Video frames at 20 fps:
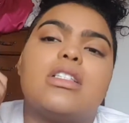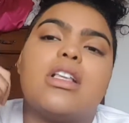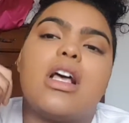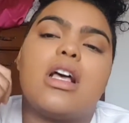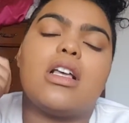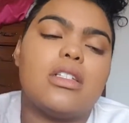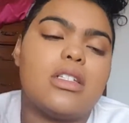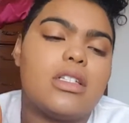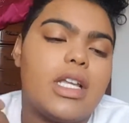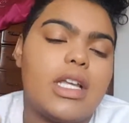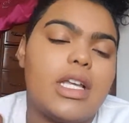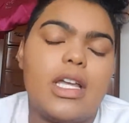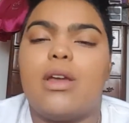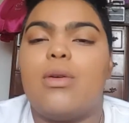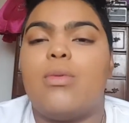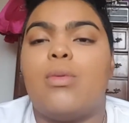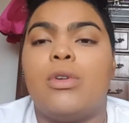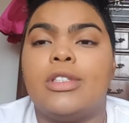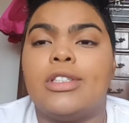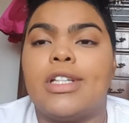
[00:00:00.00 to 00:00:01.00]
dusting,
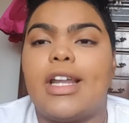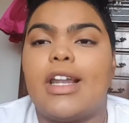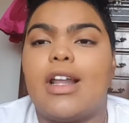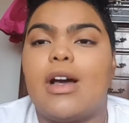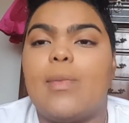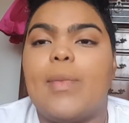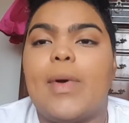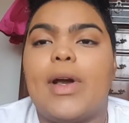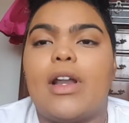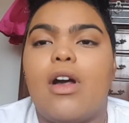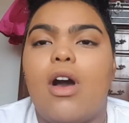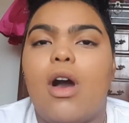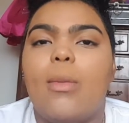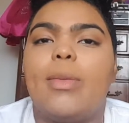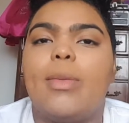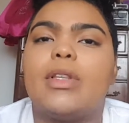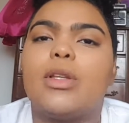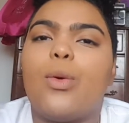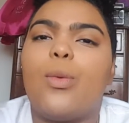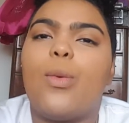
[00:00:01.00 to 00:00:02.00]
it will not help at all.
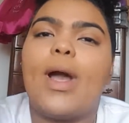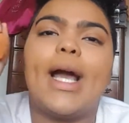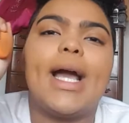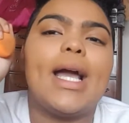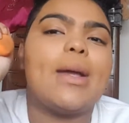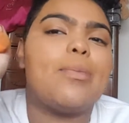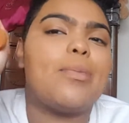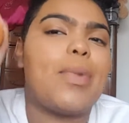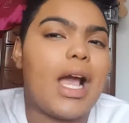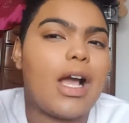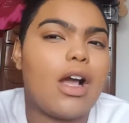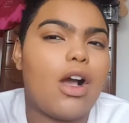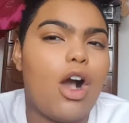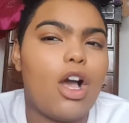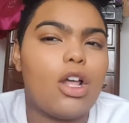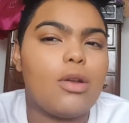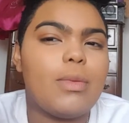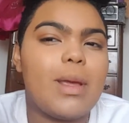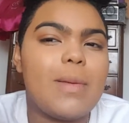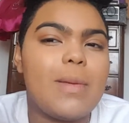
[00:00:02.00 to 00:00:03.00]
But the way I pack
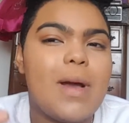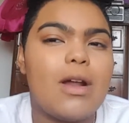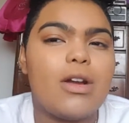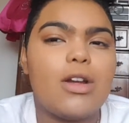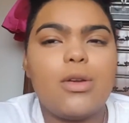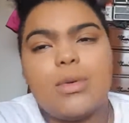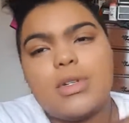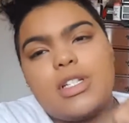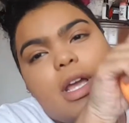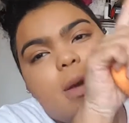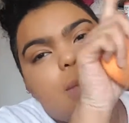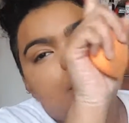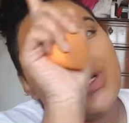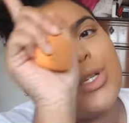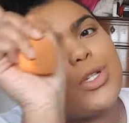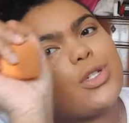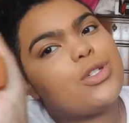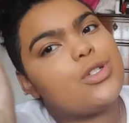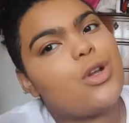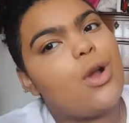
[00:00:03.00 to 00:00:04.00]
on my powder, which I
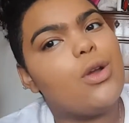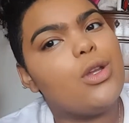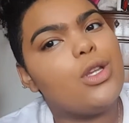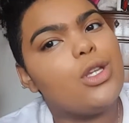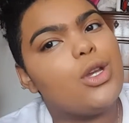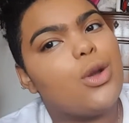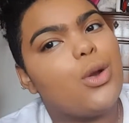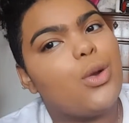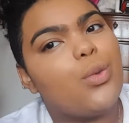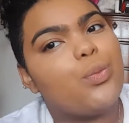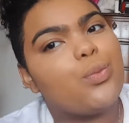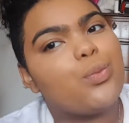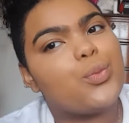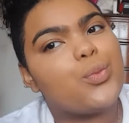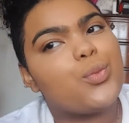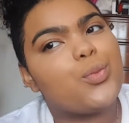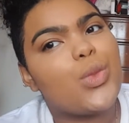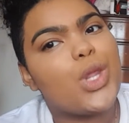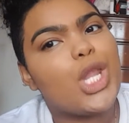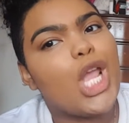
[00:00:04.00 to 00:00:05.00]
will show you
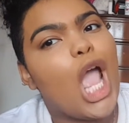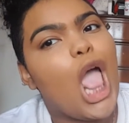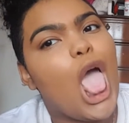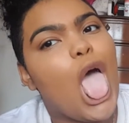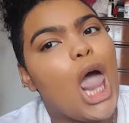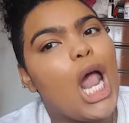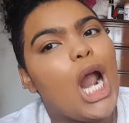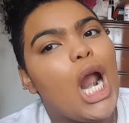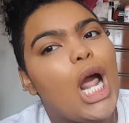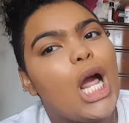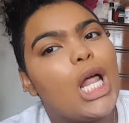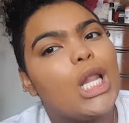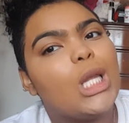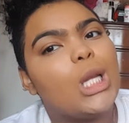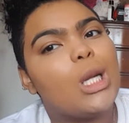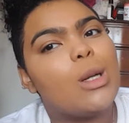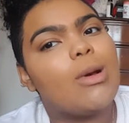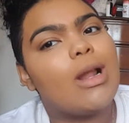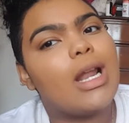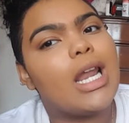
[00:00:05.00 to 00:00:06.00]
a
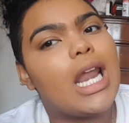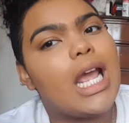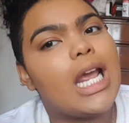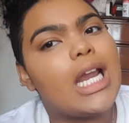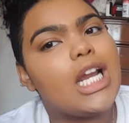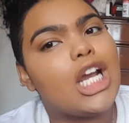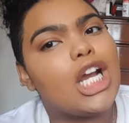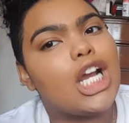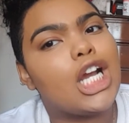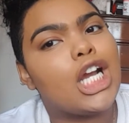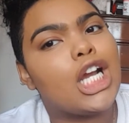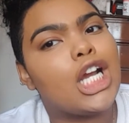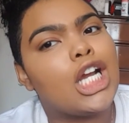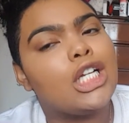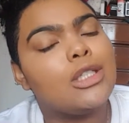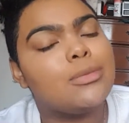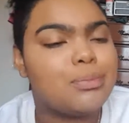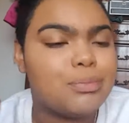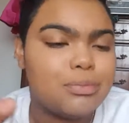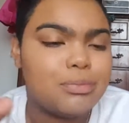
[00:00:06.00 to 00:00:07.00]
little bit
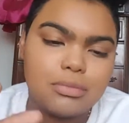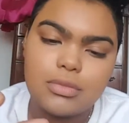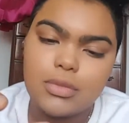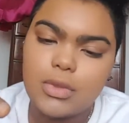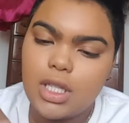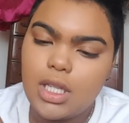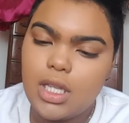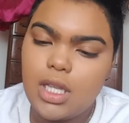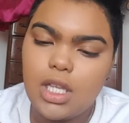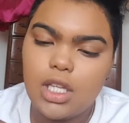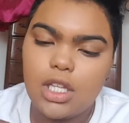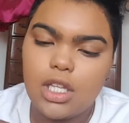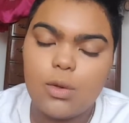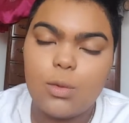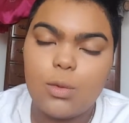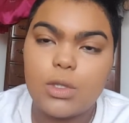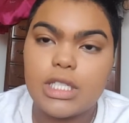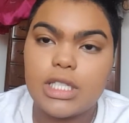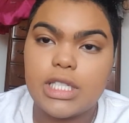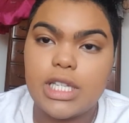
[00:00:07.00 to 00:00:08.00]
later,
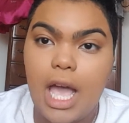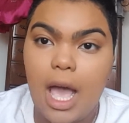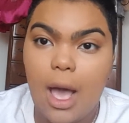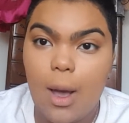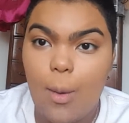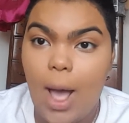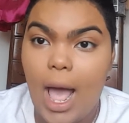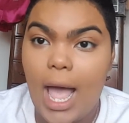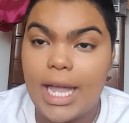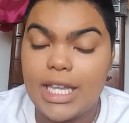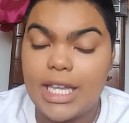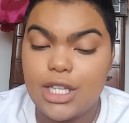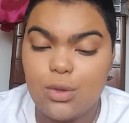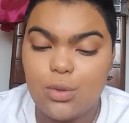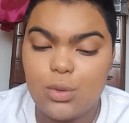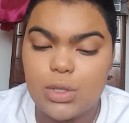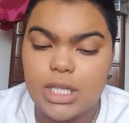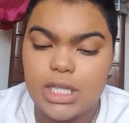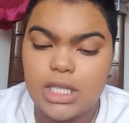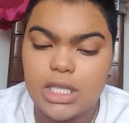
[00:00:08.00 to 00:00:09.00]
you will see how I
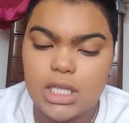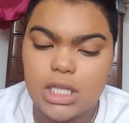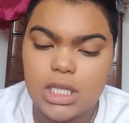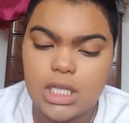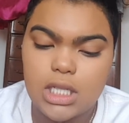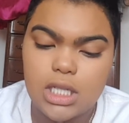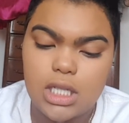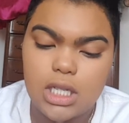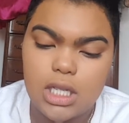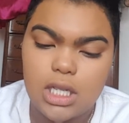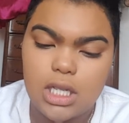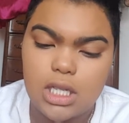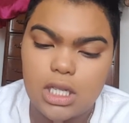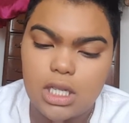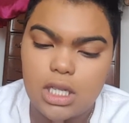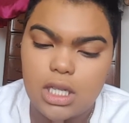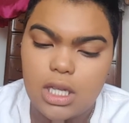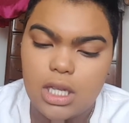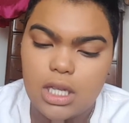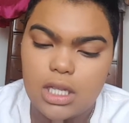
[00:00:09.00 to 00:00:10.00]
use it
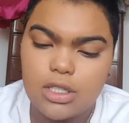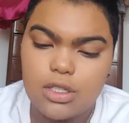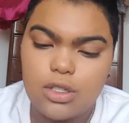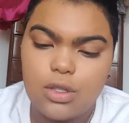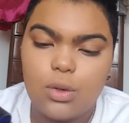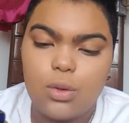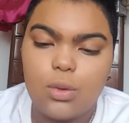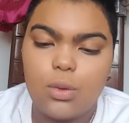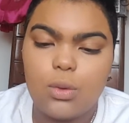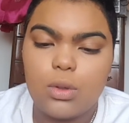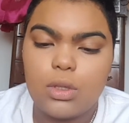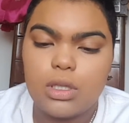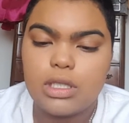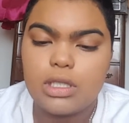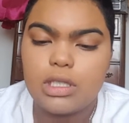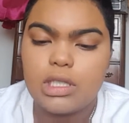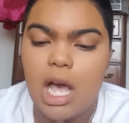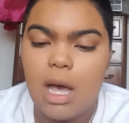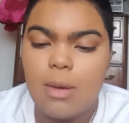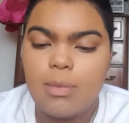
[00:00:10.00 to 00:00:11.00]
to
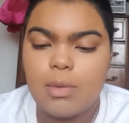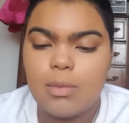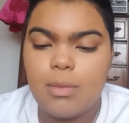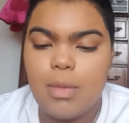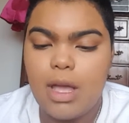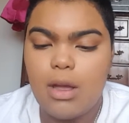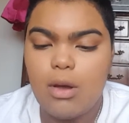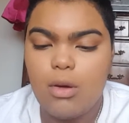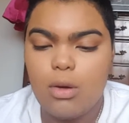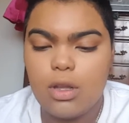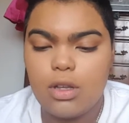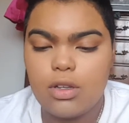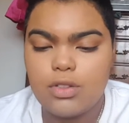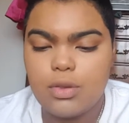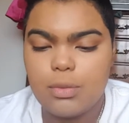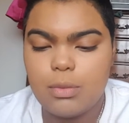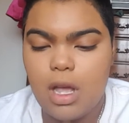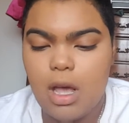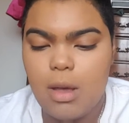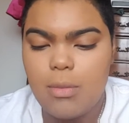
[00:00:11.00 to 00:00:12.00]
stop my
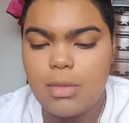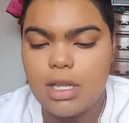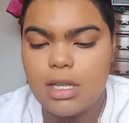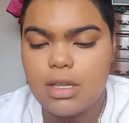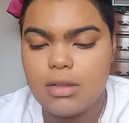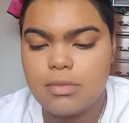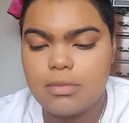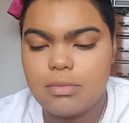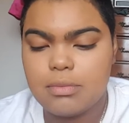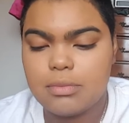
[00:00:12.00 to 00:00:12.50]
oils from coming.